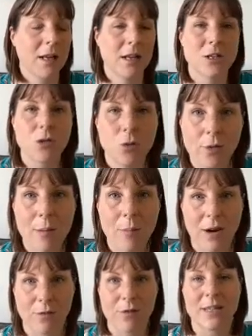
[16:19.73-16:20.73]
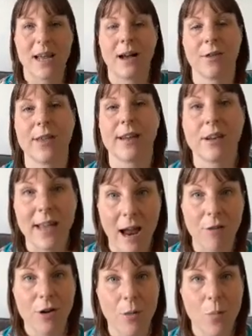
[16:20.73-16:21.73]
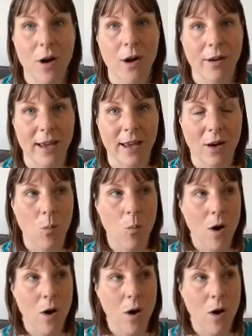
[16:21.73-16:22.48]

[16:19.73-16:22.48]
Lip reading: sort their breakfast out, and then I'd carry on working